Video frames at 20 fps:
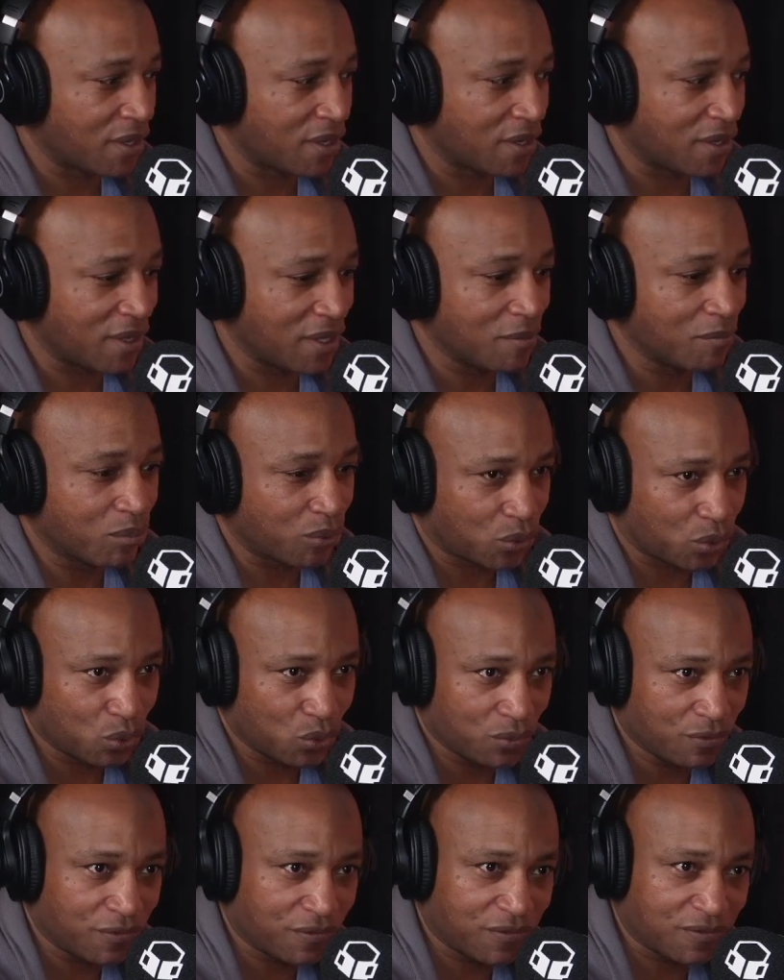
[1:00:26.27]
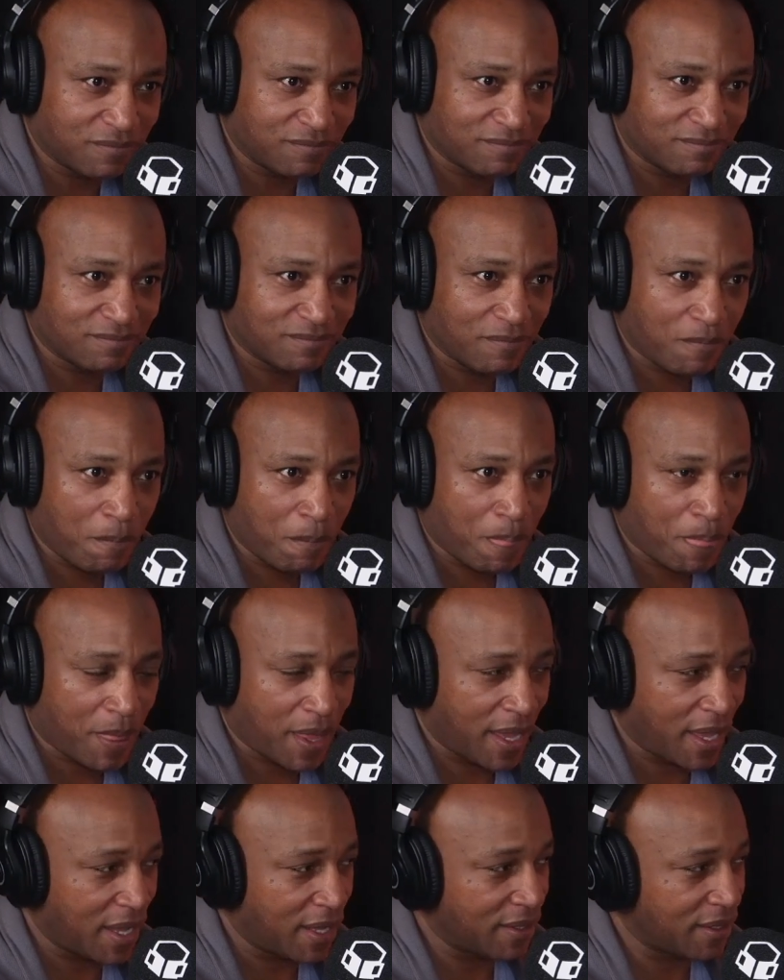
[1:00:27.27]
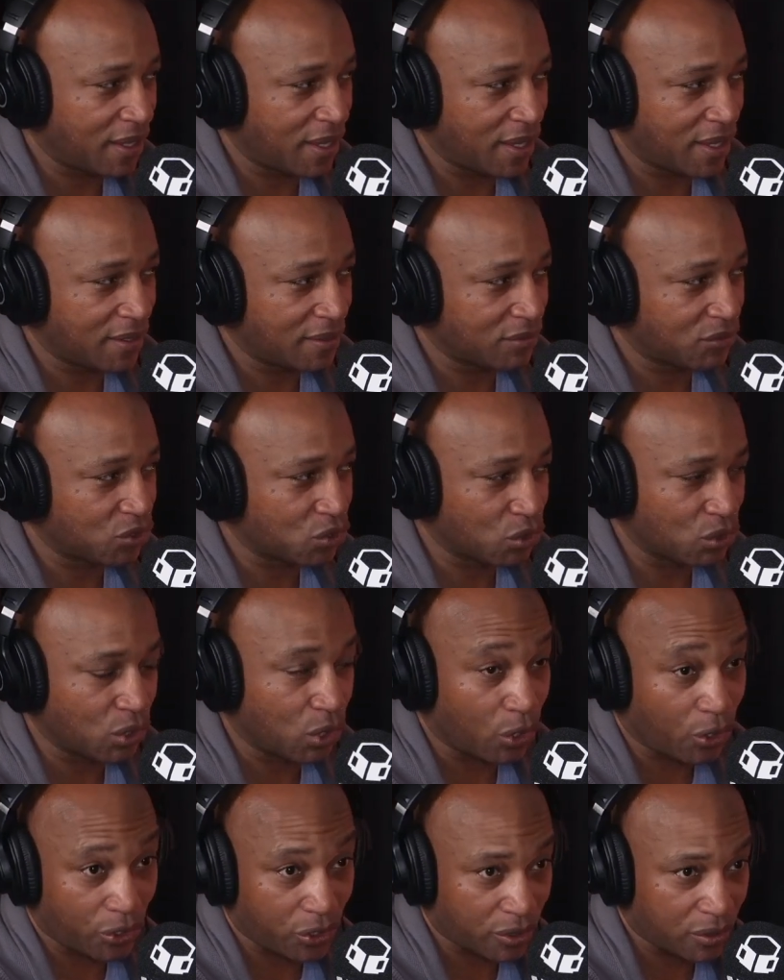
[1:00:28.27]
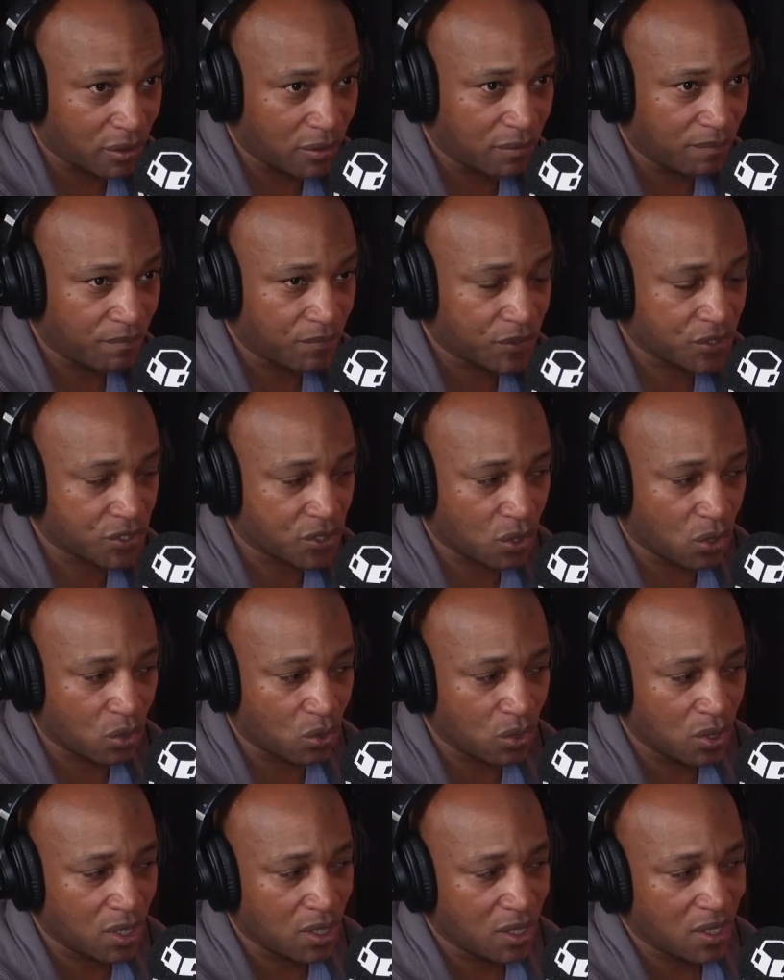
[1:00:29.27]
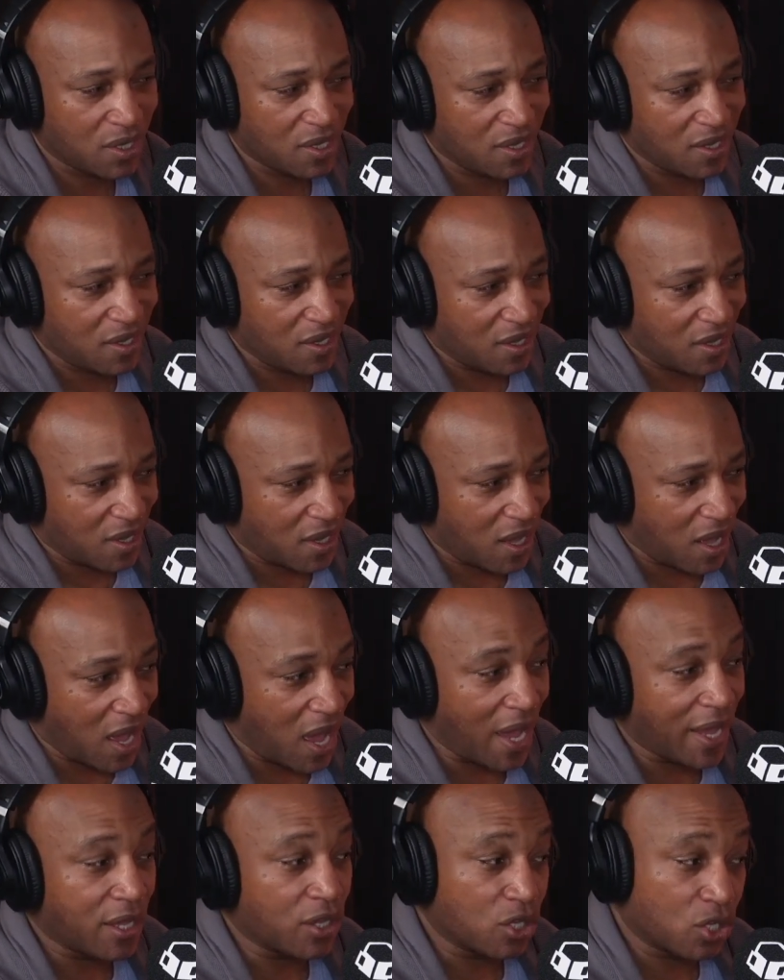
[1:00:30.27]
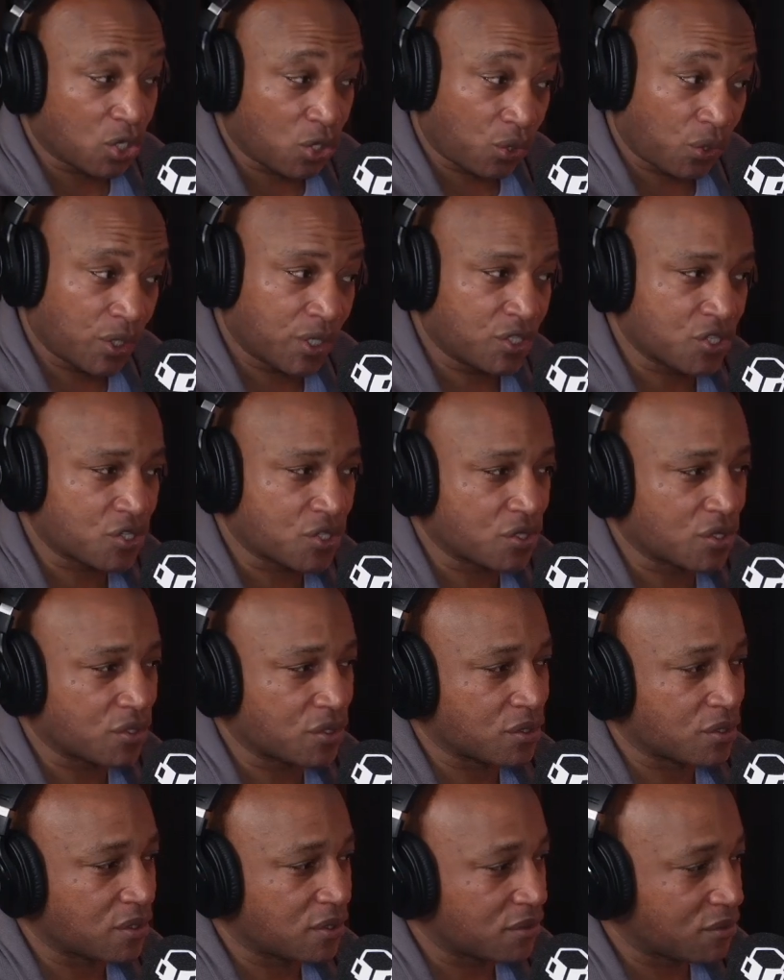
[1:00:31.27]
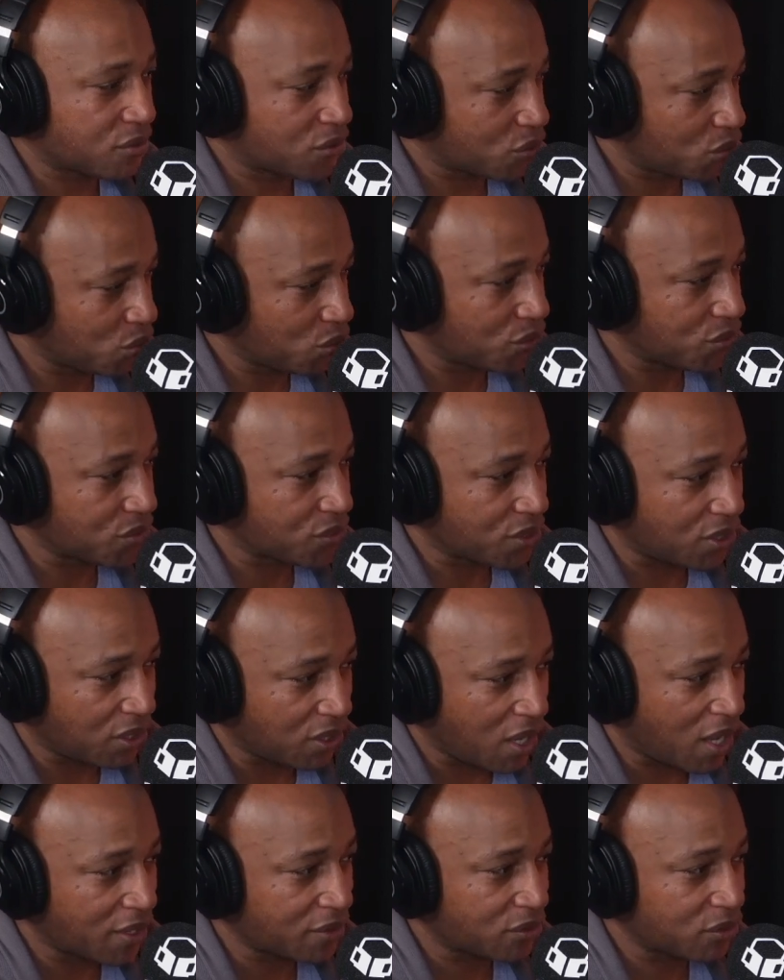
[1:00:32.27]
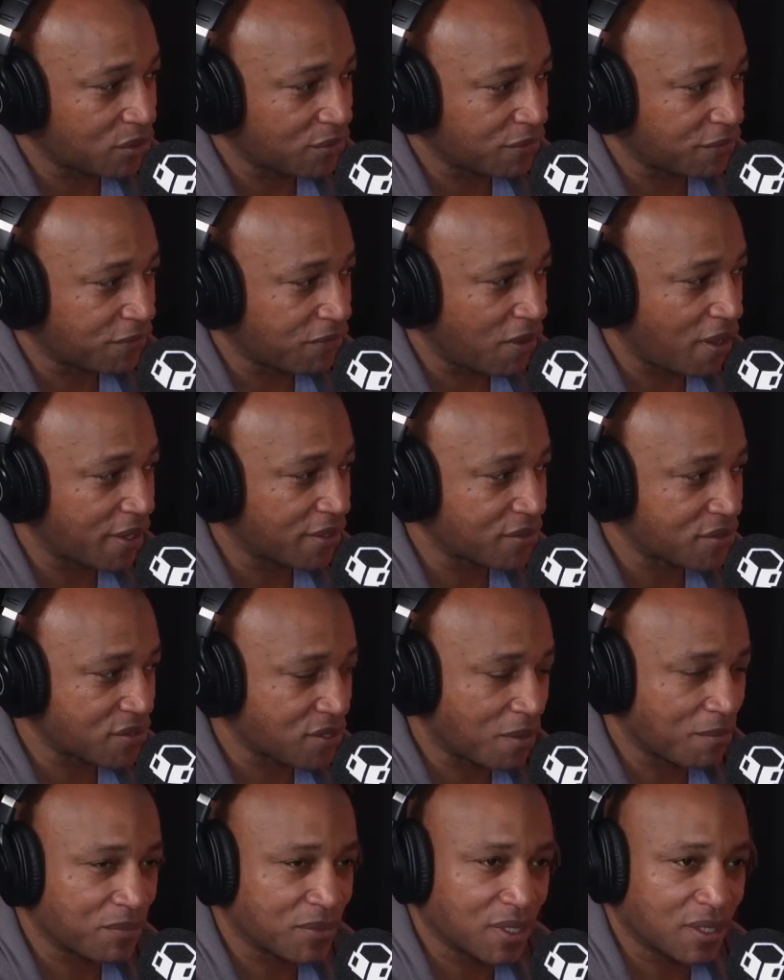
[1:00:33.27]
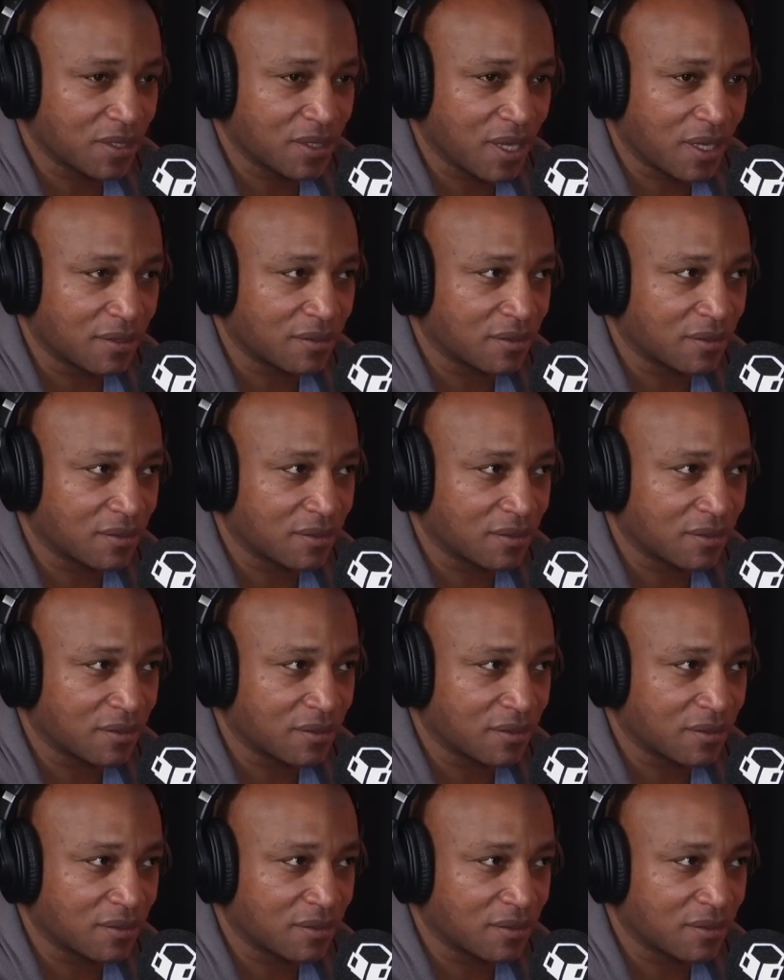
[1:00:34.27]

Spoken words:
improve and to learn. So I encourage students a lot to find something that